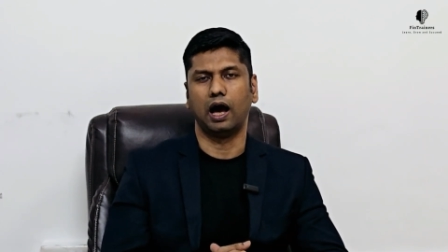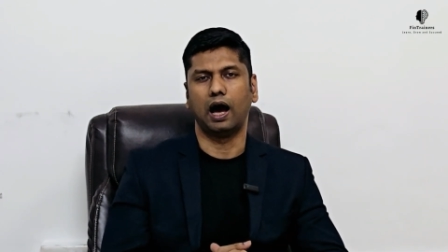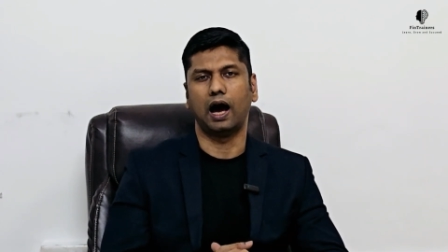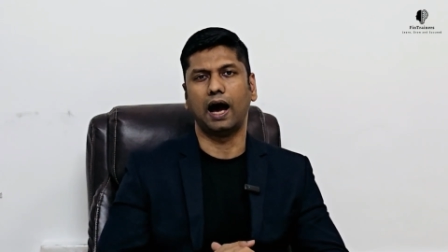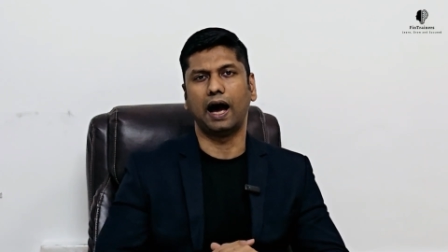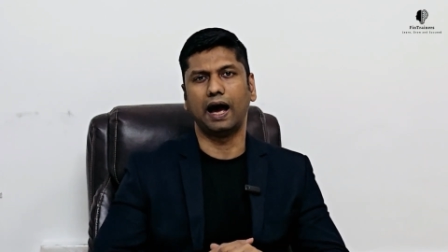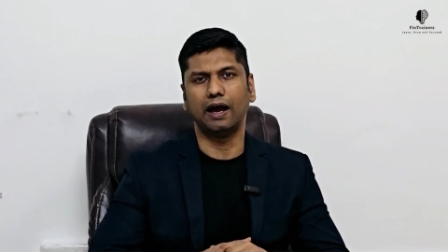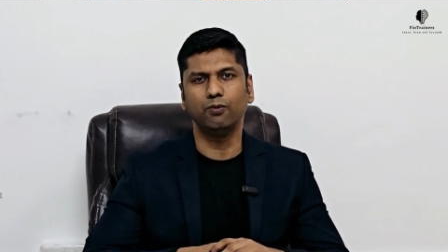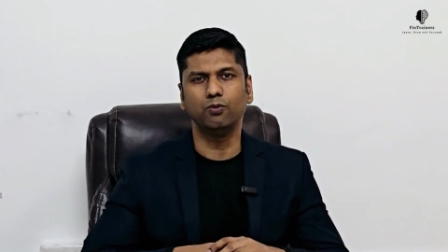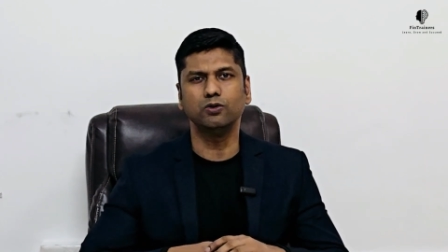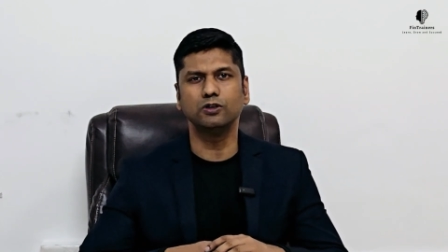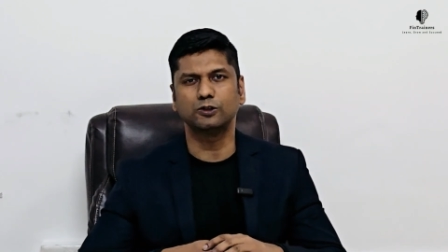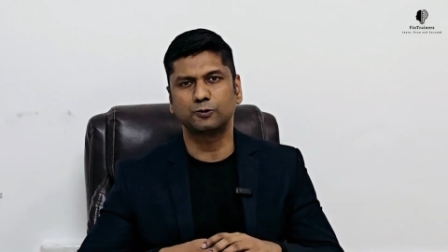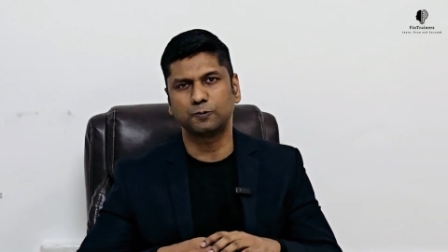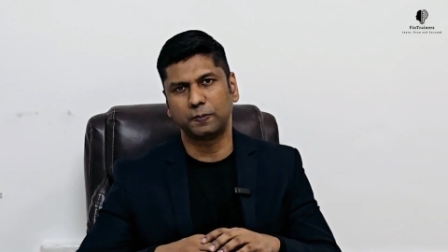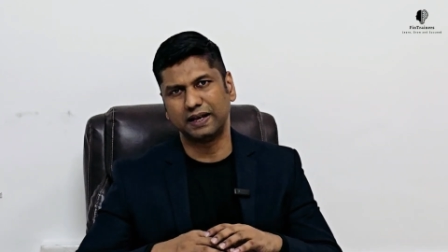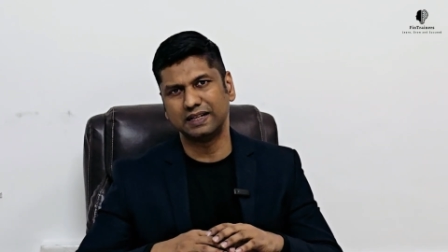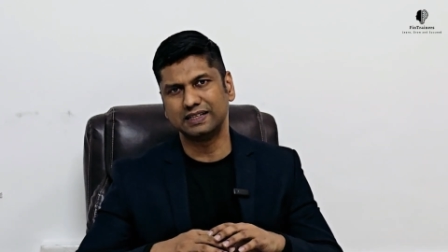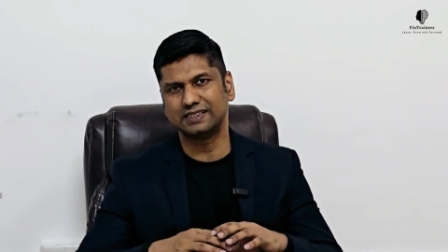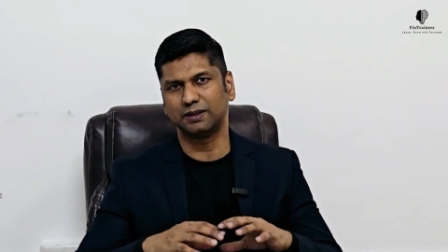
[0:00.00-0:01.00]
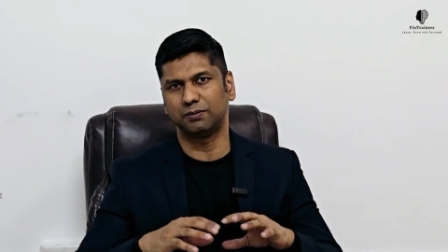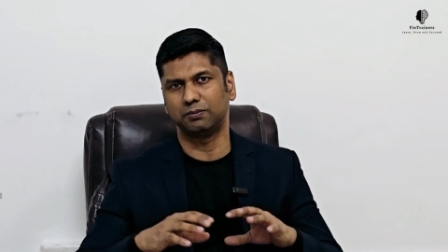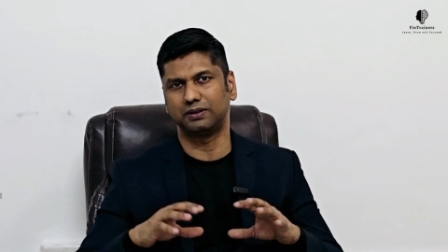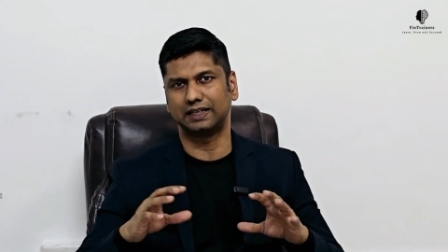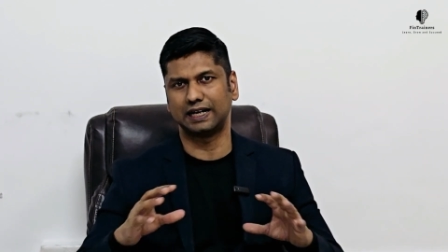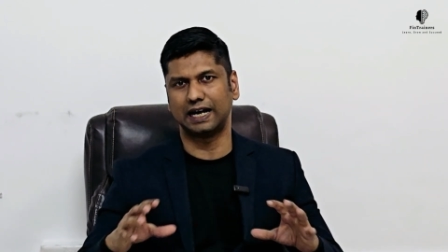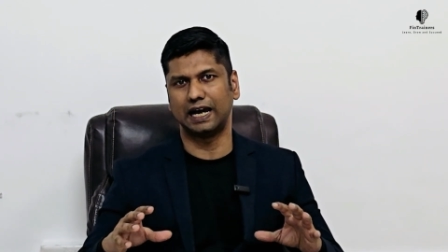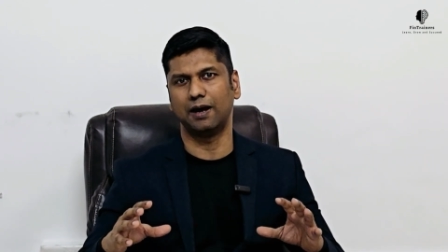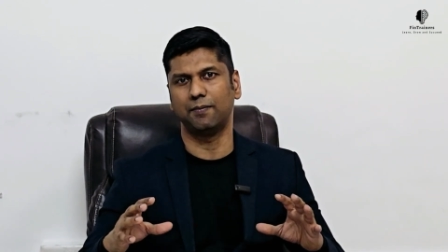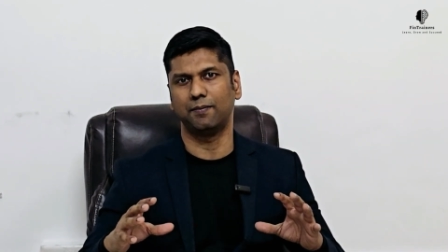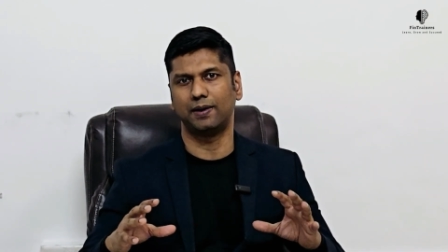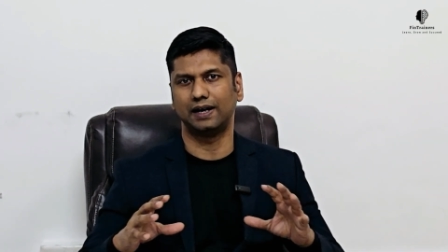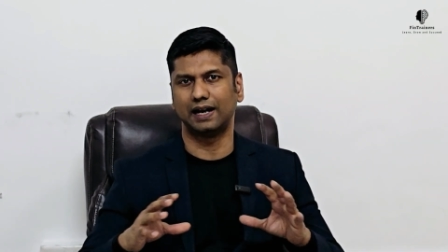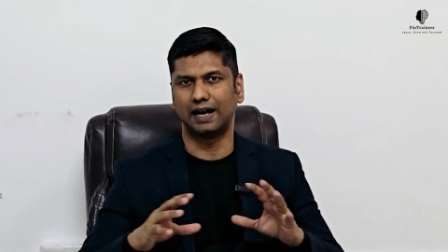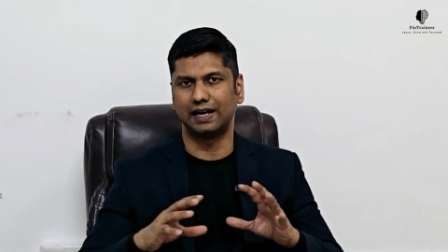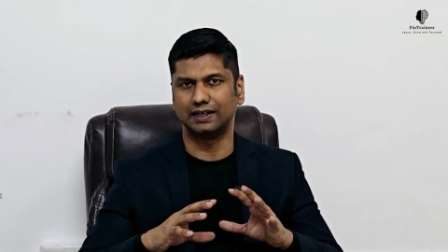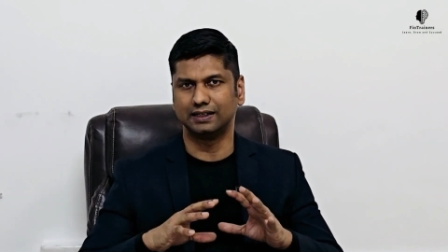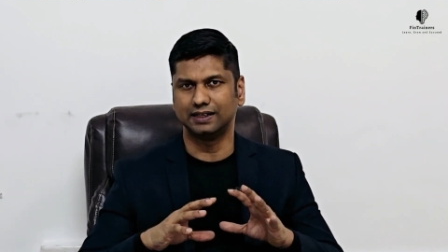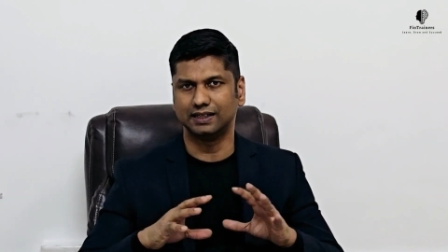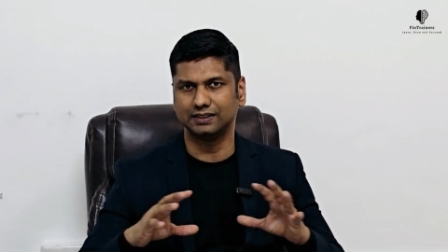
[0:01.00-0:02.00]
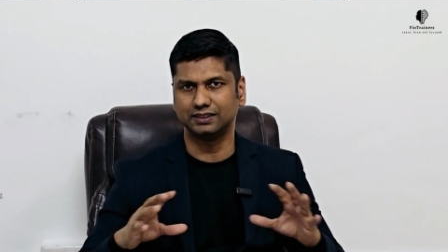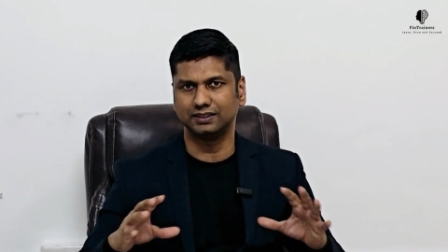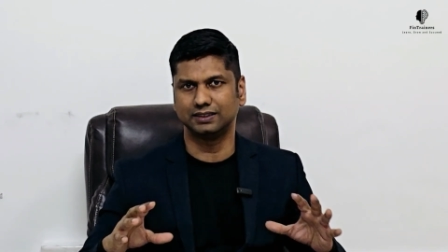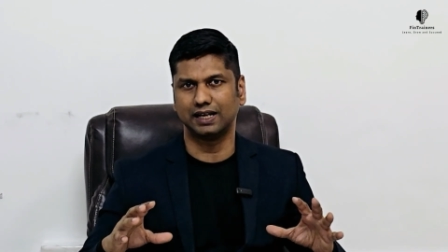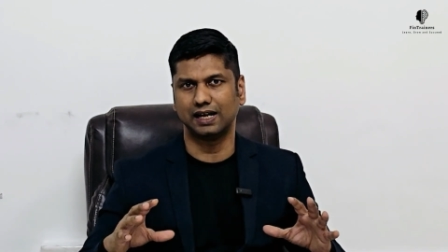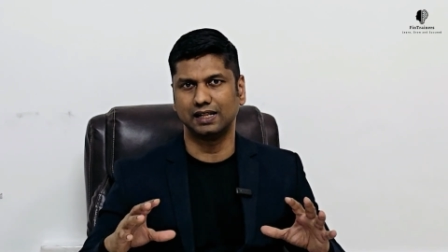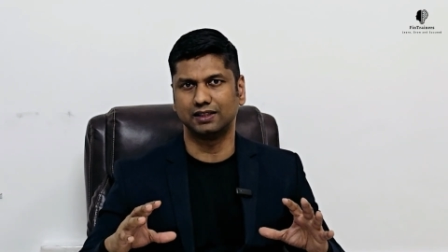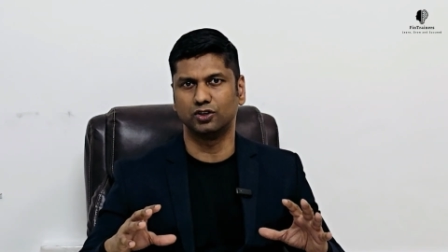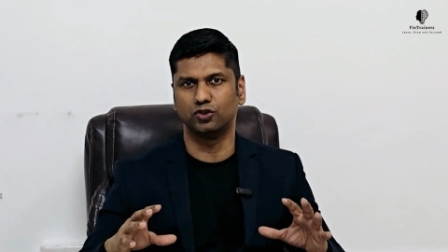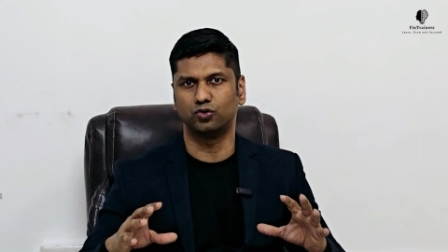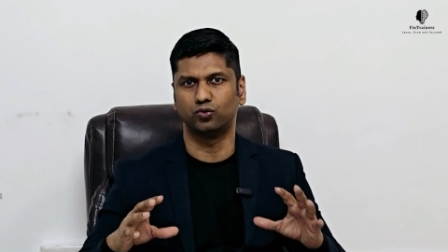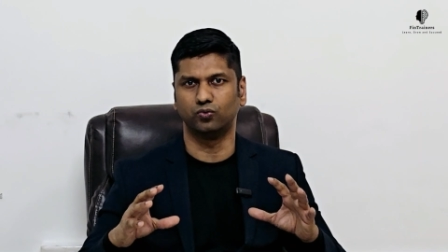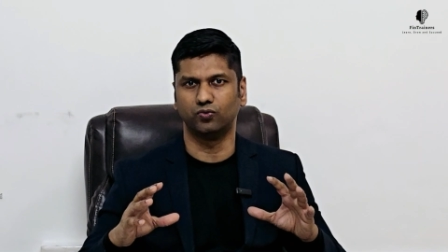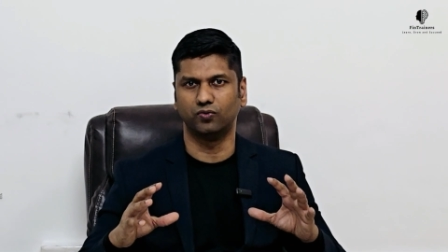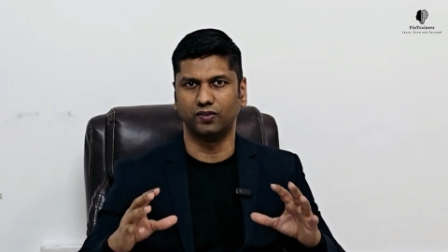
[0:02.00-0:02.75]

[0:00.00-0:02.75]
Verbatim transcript: I would spend some time and understand this